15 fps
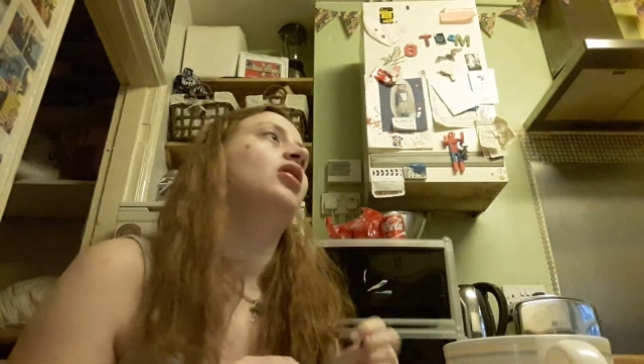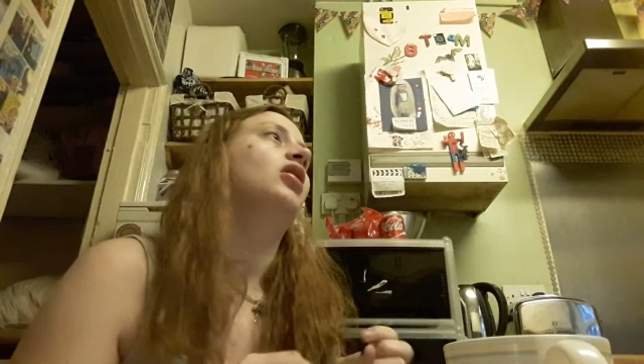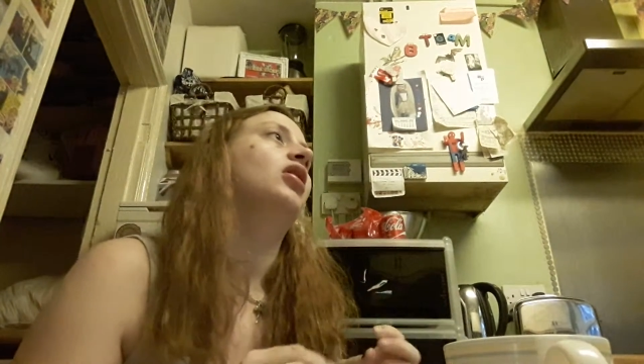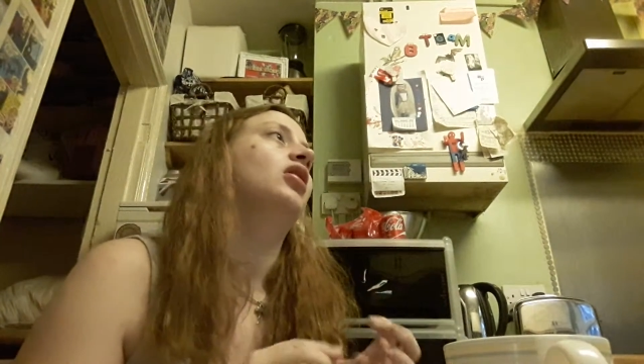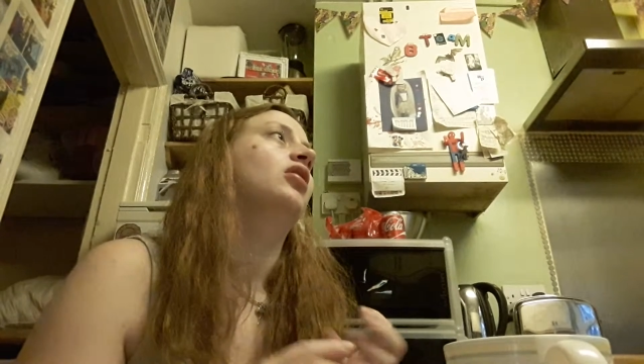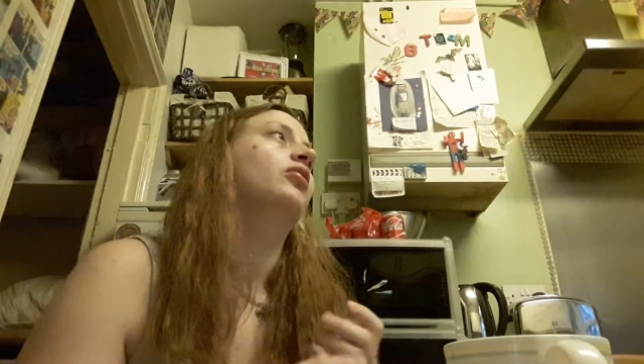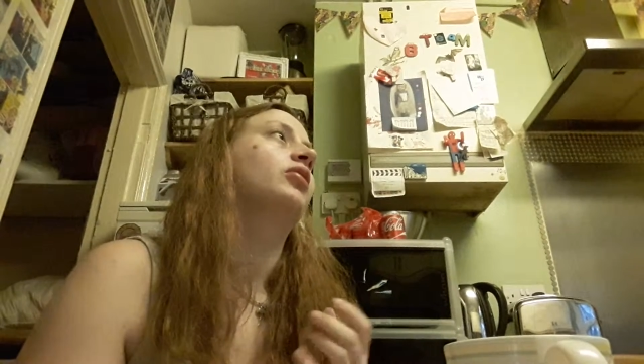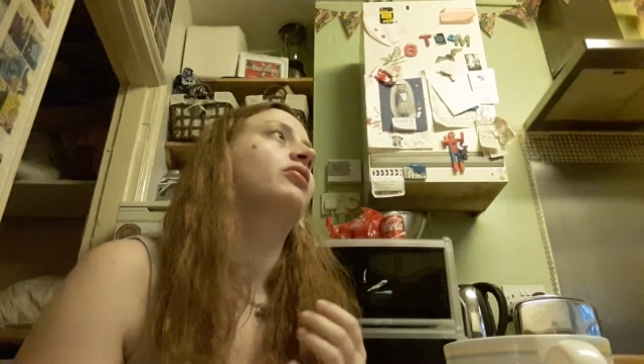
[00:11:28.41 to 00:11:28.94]

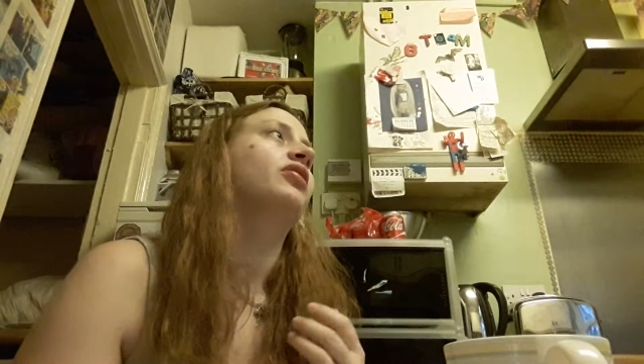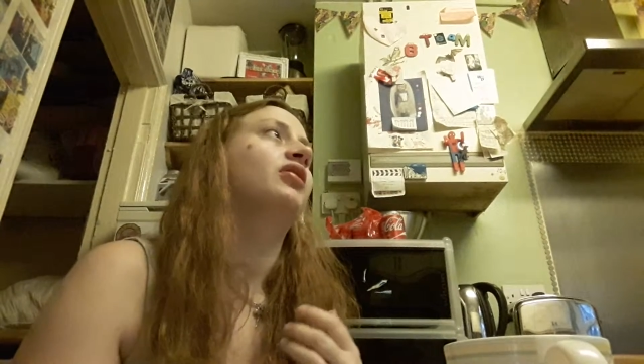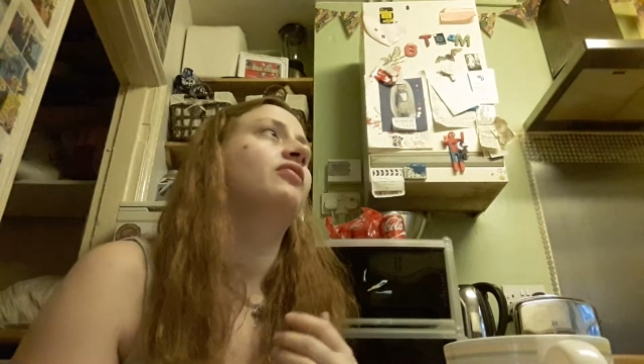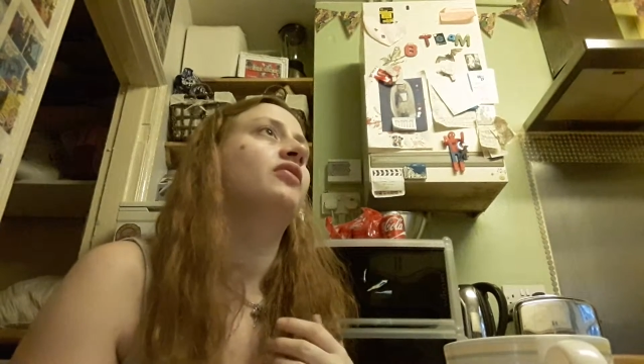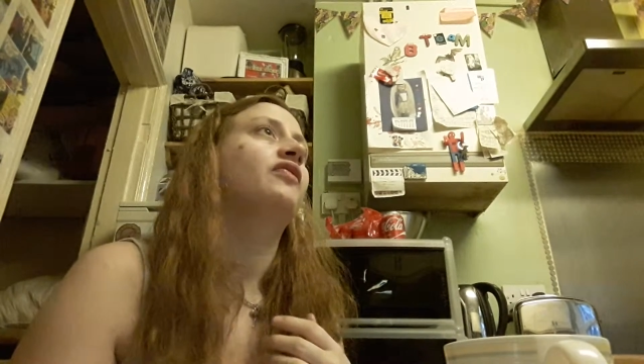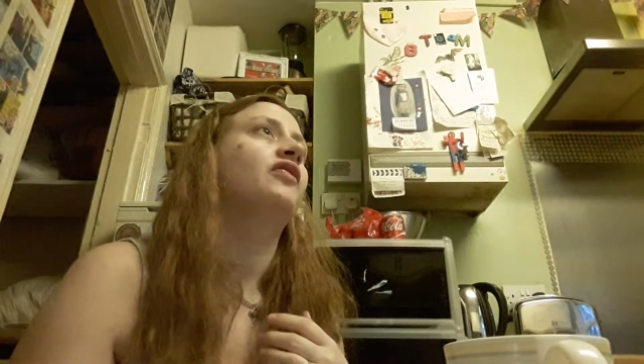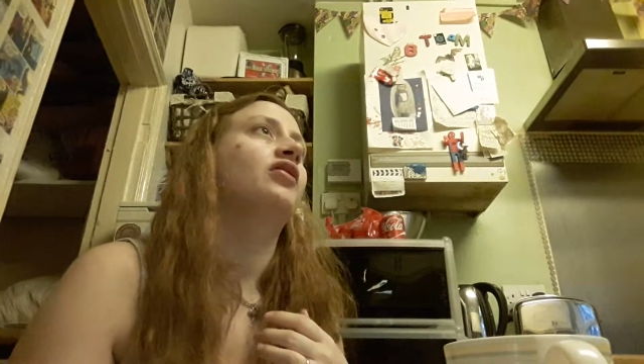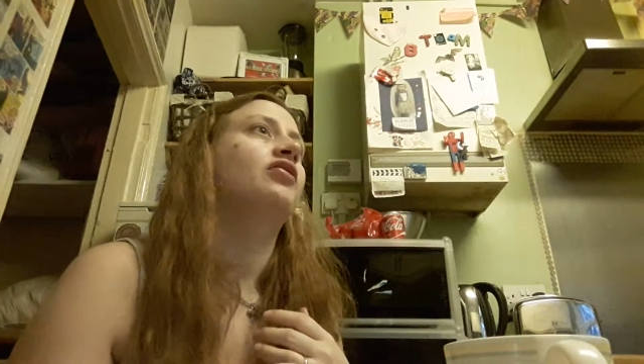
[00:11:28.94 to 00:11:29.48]
We were
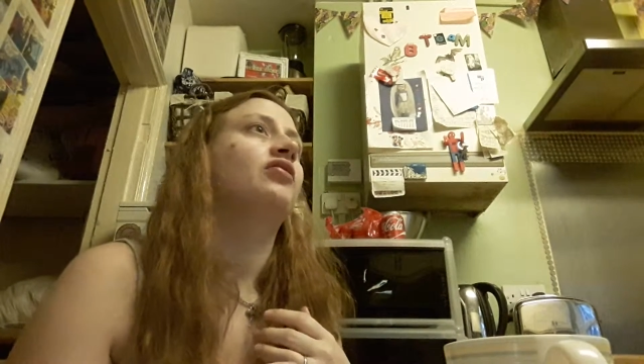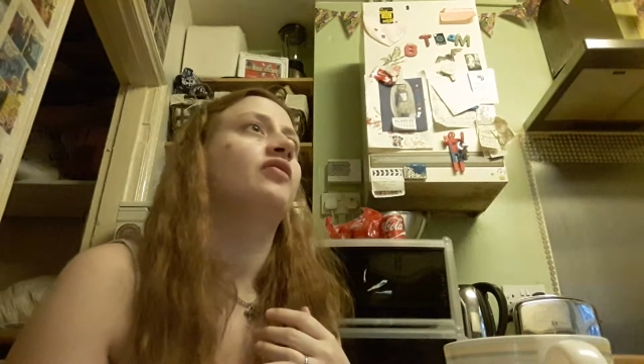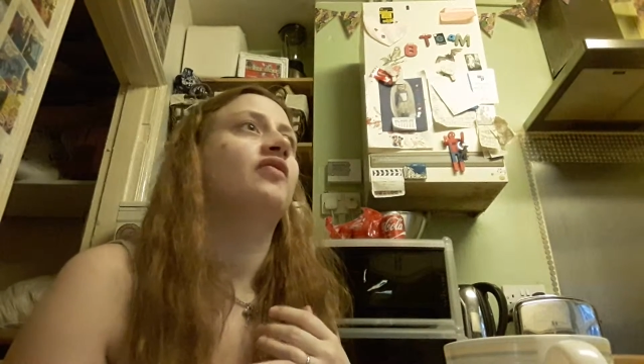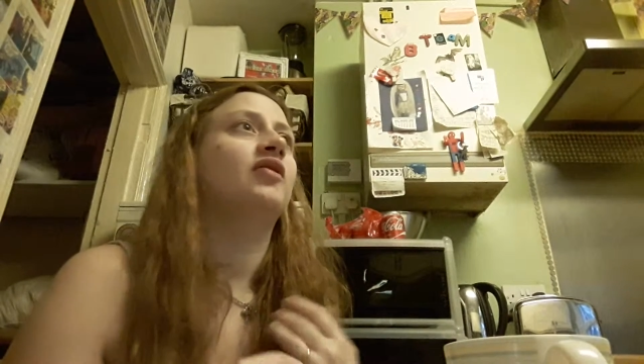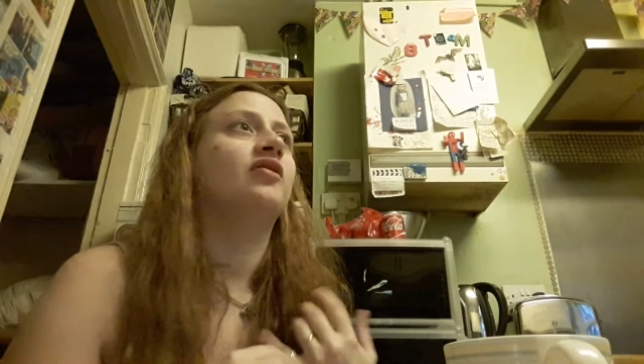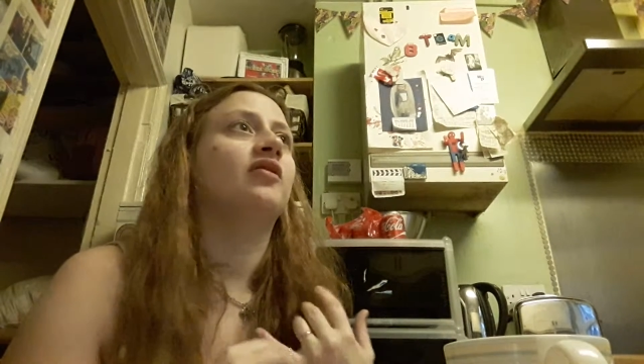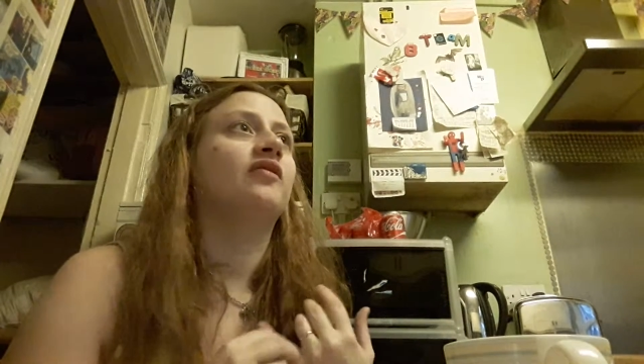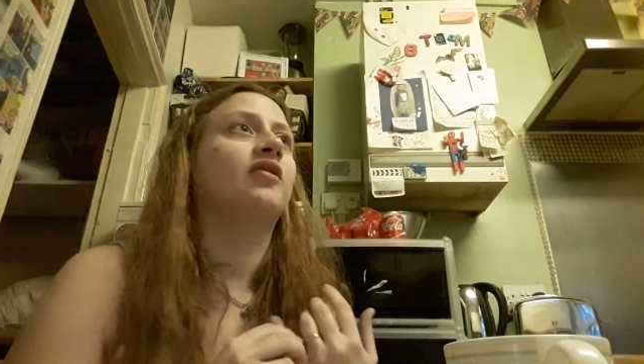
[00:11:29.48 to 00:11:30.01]
then referred to a
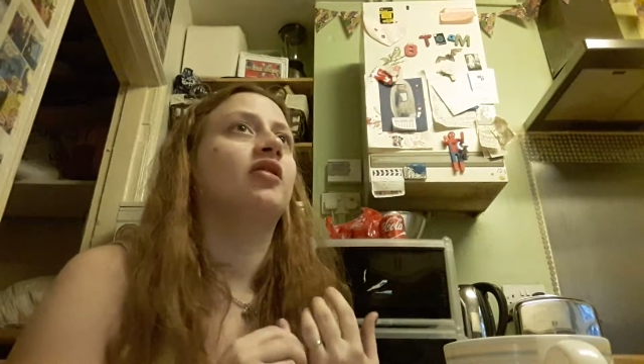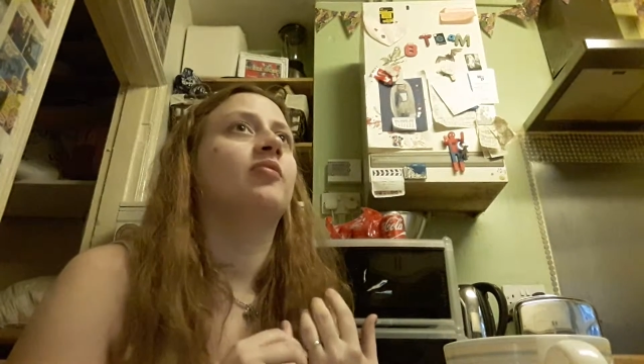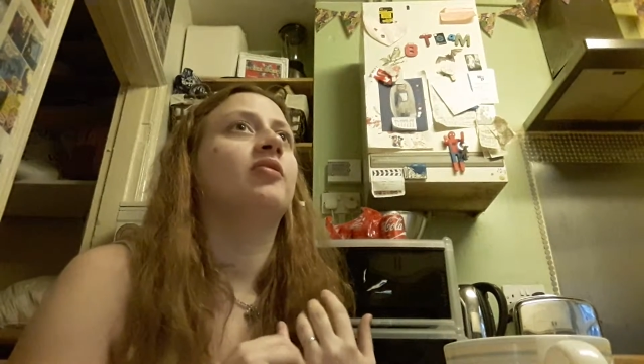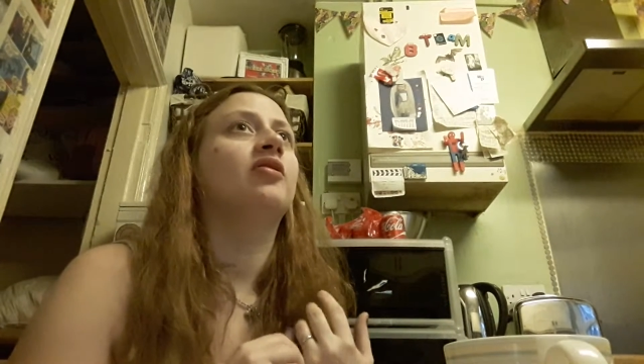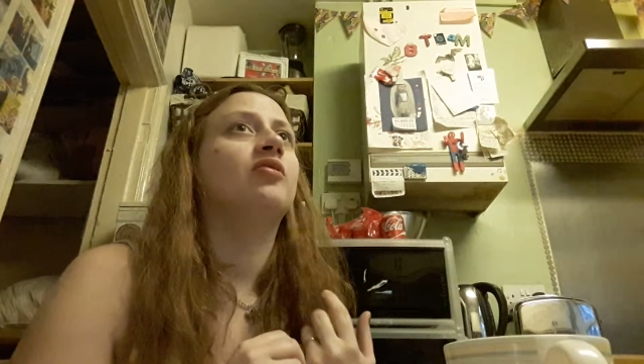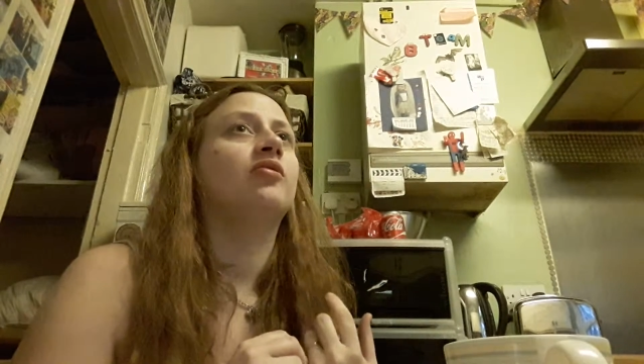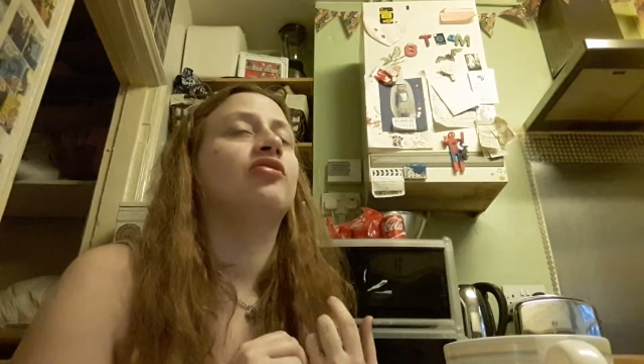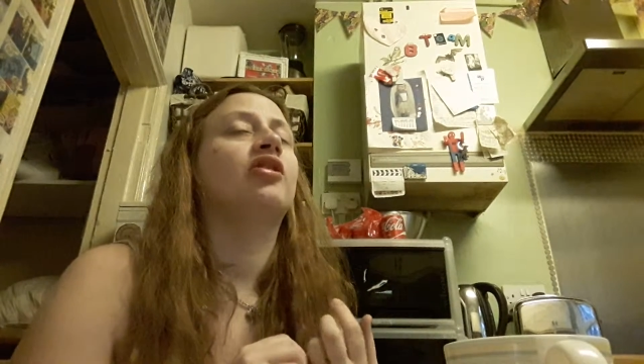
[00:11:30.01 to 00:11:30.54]
physiotherapist,